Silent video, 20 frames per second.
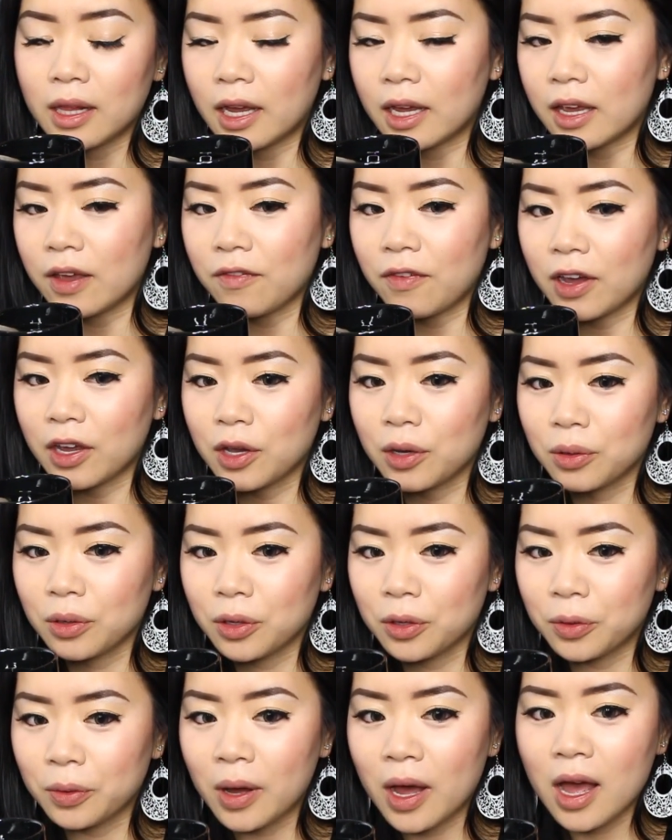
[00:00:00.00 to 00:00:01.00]
Like if I go
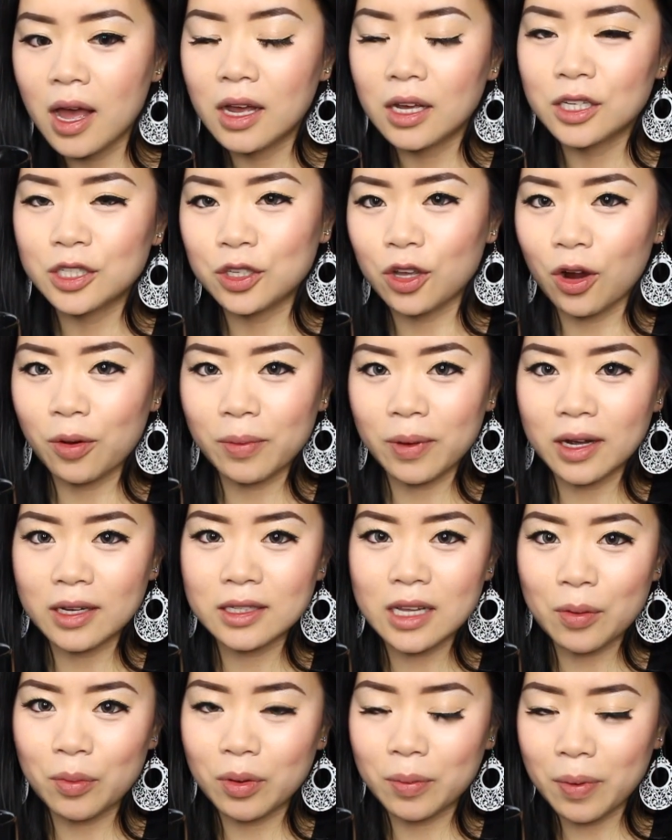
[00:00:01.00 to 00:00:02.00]
to
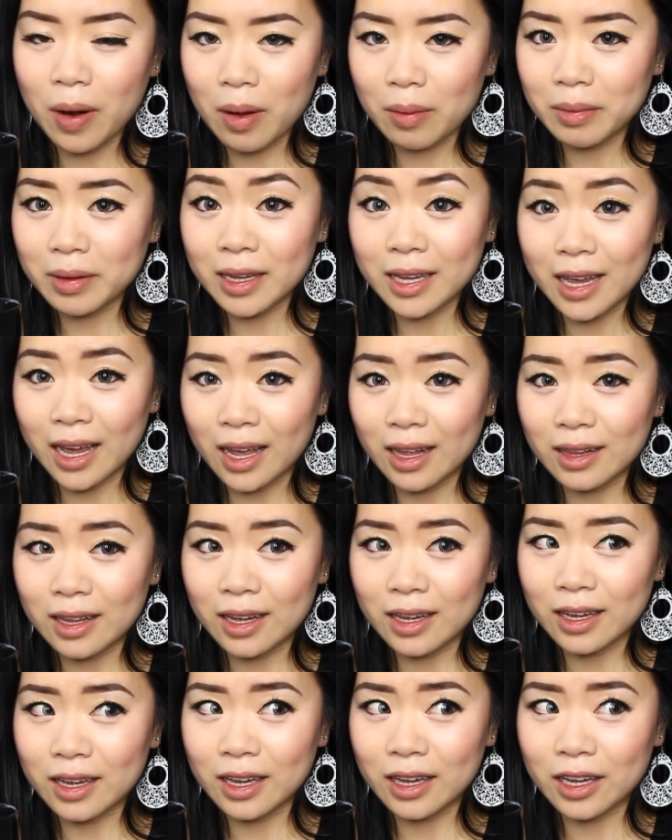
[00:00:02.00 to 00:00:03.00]
Starbucks, I would probably get
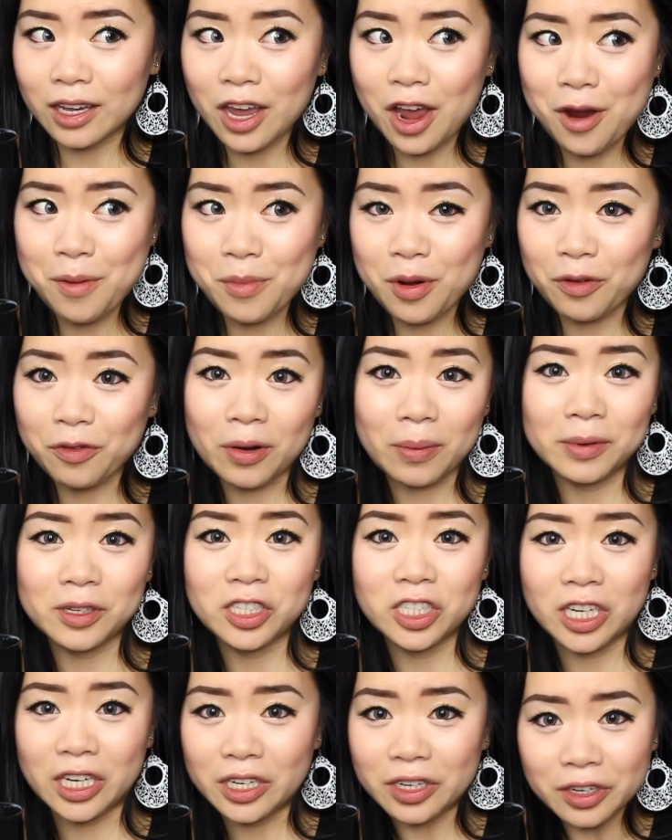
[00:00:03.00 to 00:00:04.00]
like a caramel
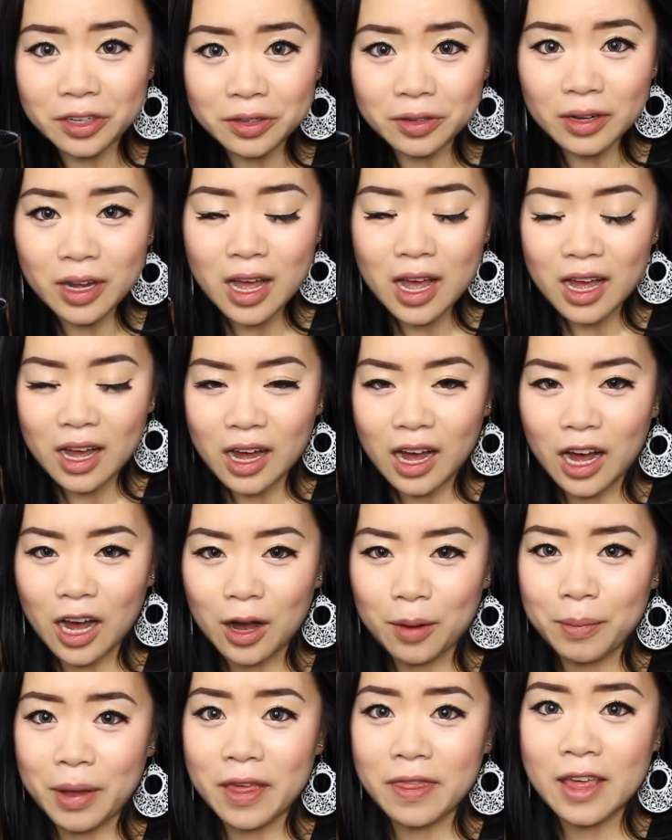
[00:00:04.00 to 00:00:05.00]
frappuccino
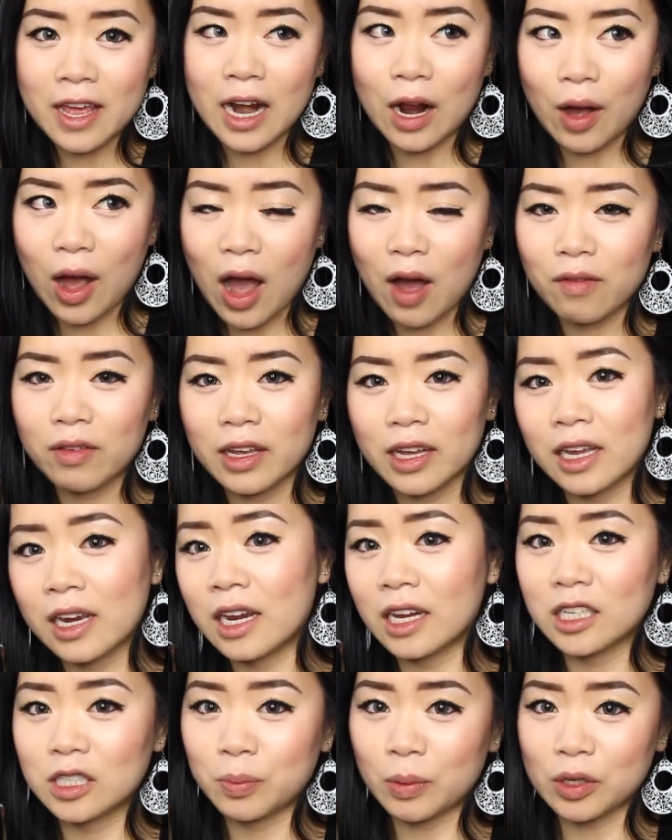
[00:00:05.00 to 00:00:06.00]
um, and then I'll have like an
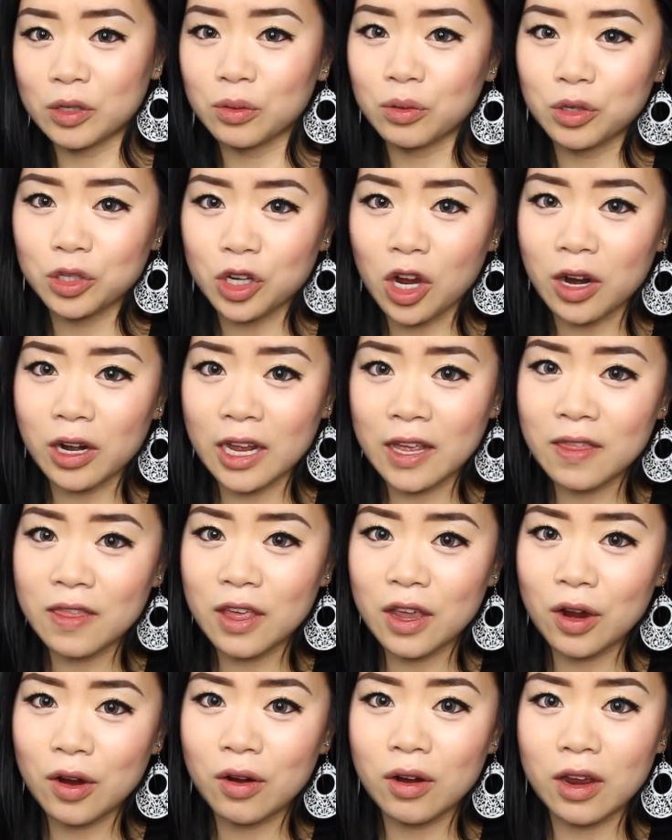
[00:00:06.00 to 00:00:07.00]
espresso shot in
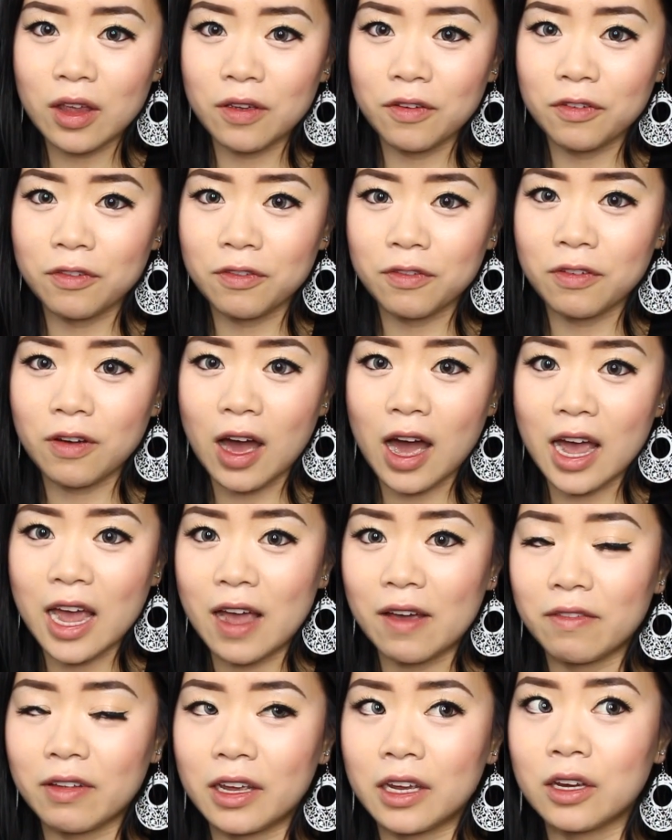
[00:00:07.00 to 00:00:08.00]
there if I
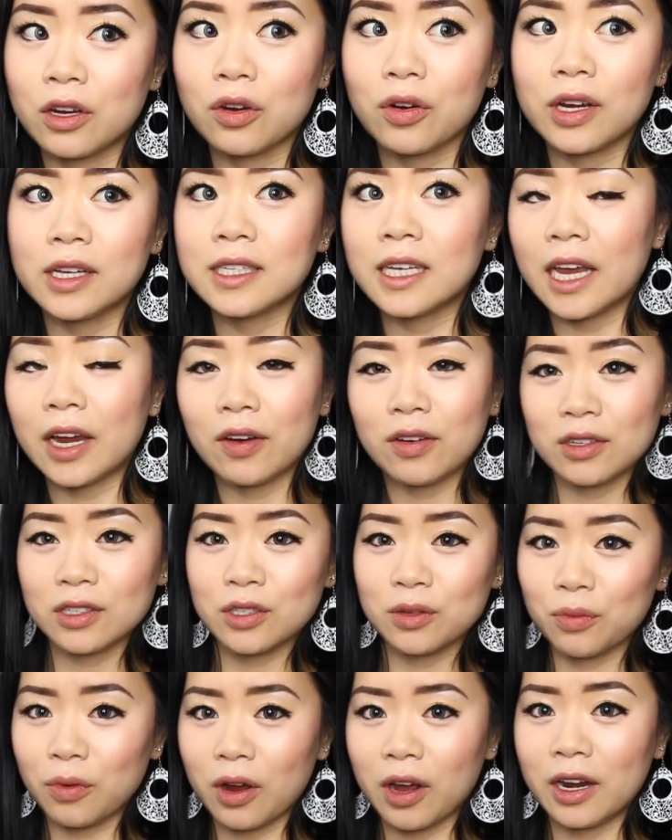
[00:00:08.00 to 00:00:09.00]
have like crazy
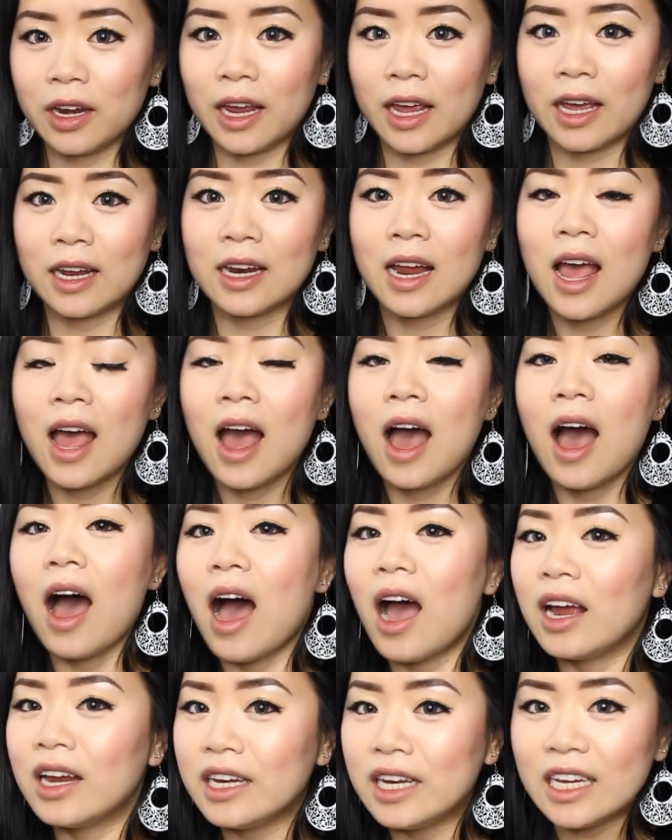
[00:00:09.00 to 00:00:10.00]
errands to run and
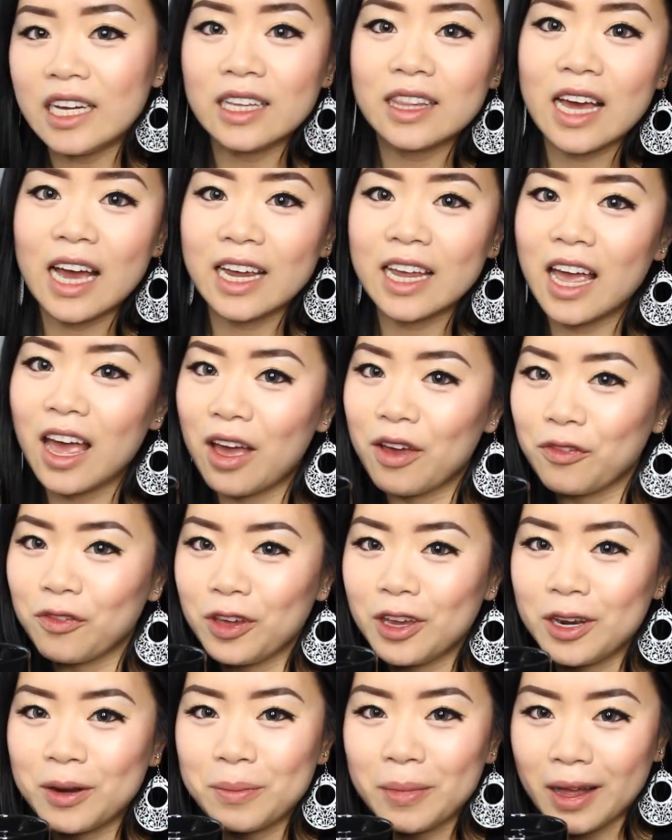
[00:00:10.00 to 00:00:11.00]
I need that
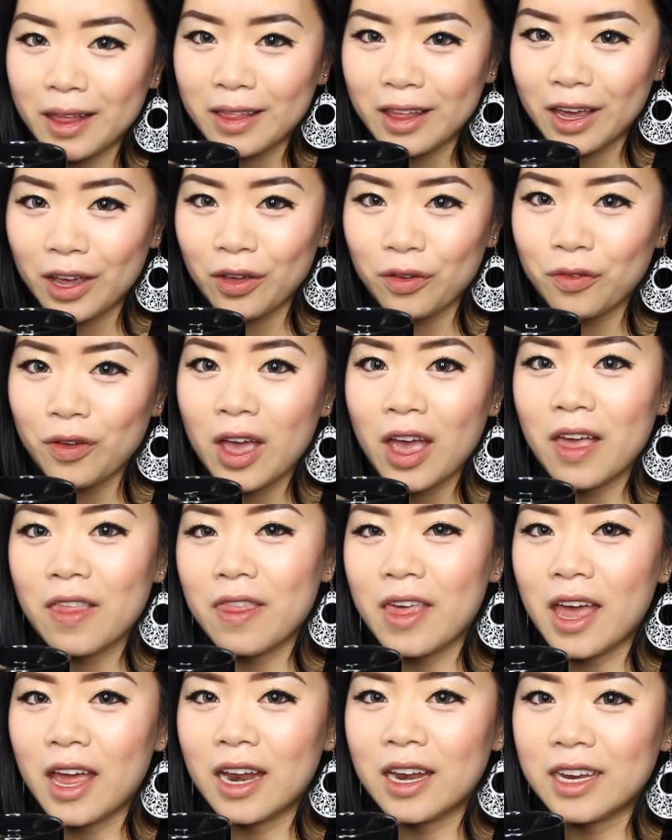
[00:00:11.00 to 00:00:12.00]
caffeine in my life
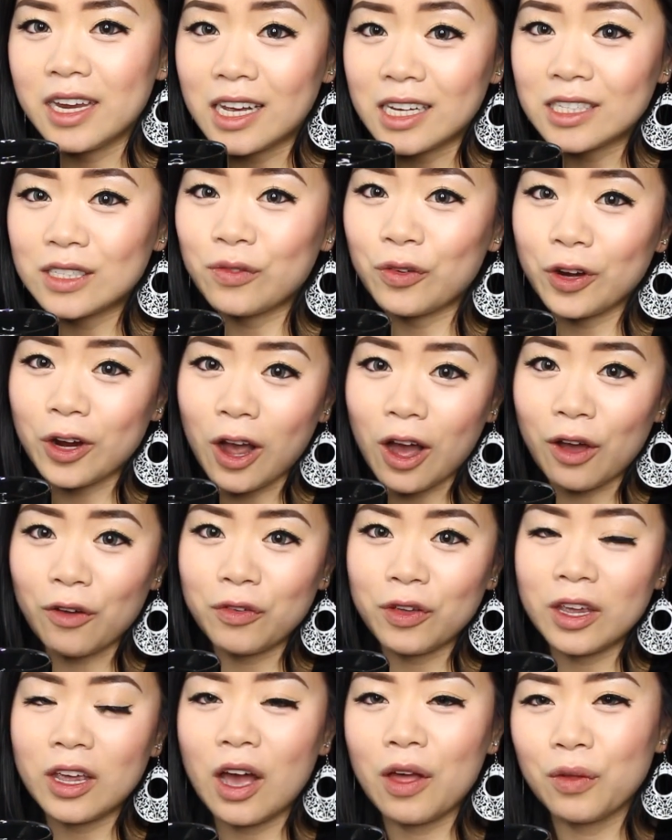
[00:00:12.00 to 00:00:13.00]
then yes for
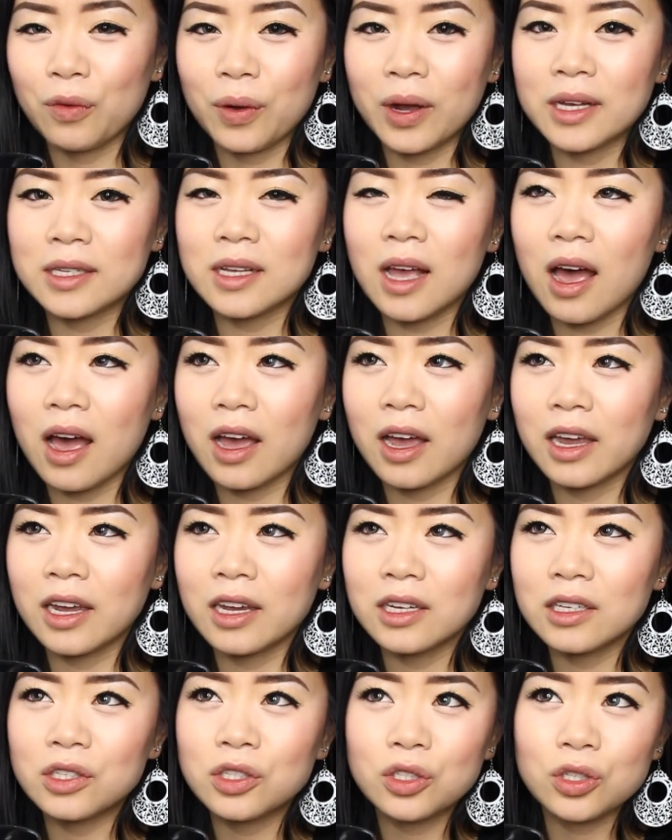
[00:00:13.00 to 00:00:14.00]
coffee otherwise
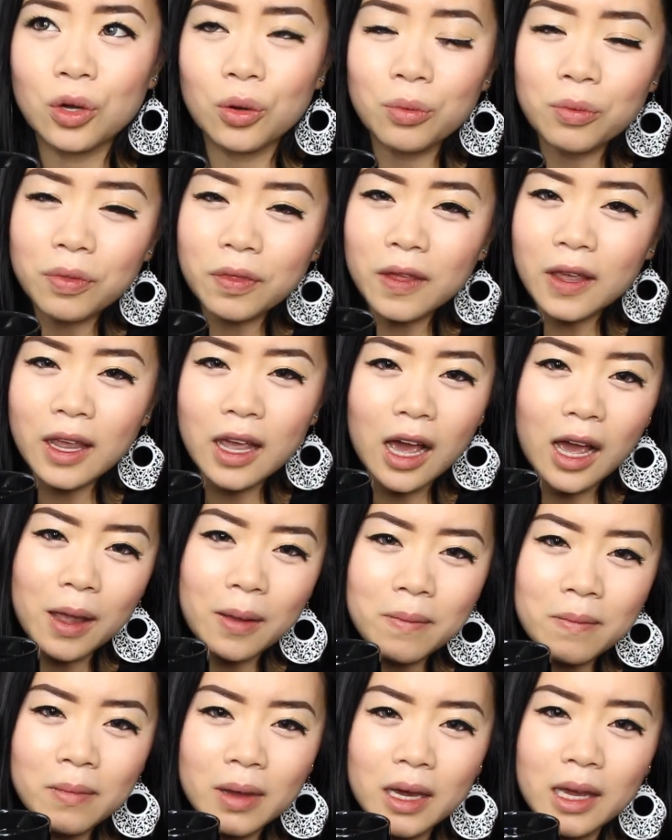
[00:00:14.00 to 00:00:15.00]
I don't think
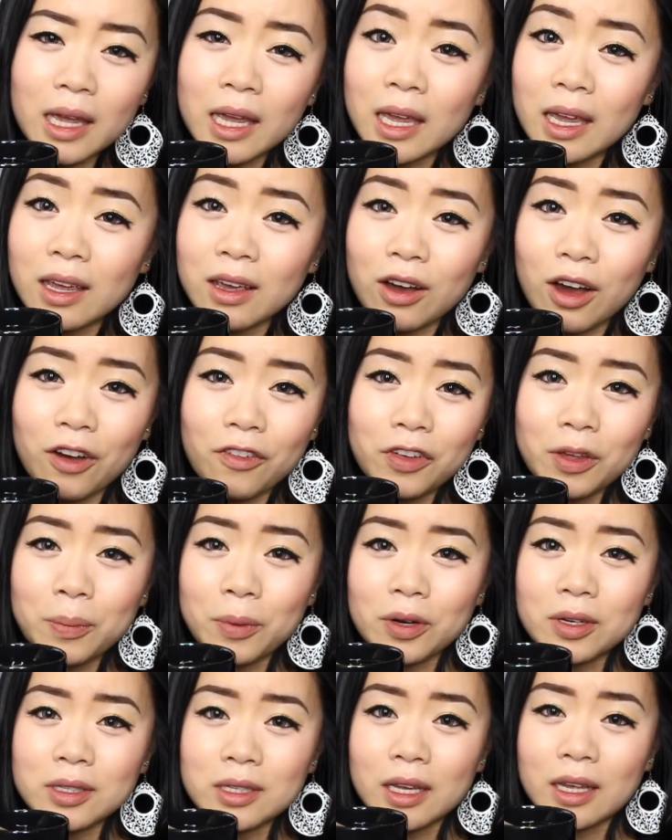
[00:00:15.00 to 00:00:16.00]
I'm a coffee
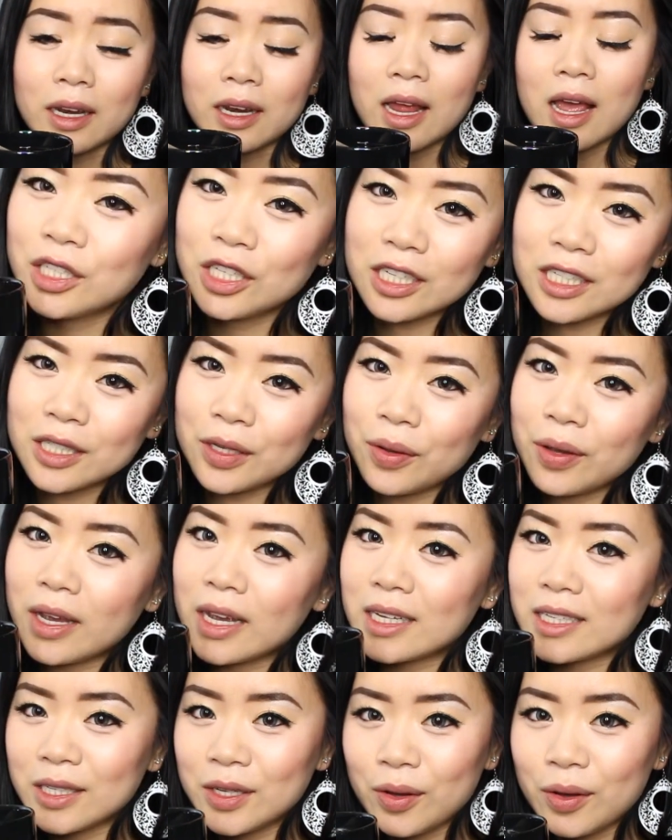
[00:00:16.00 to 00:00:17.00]
person just so you
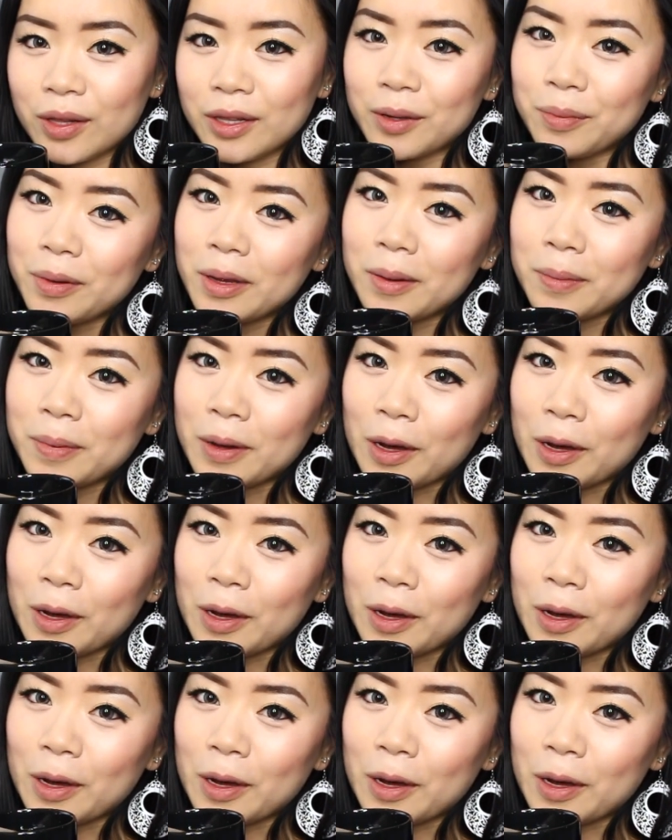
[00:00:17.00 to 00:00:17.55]
guys know a little bit